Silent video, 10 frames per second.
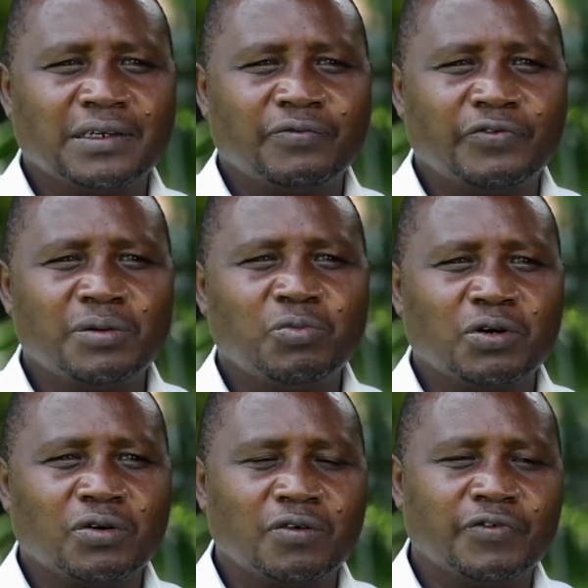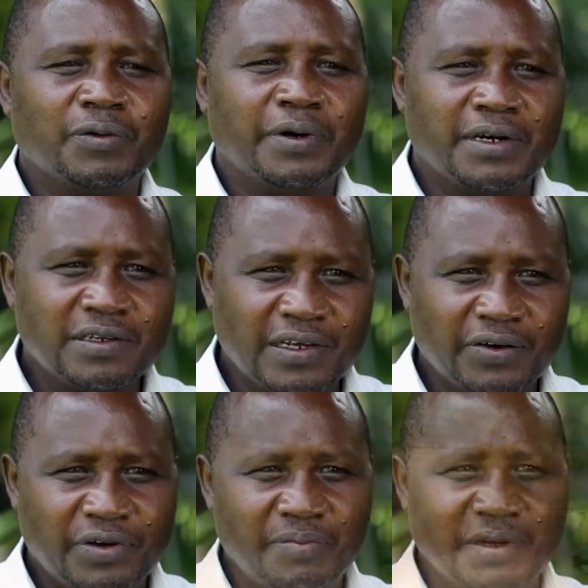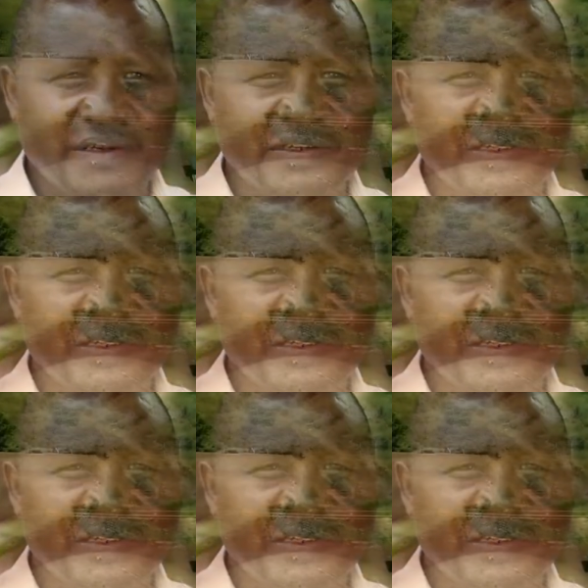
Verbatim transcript: framework of the Paris Agreement.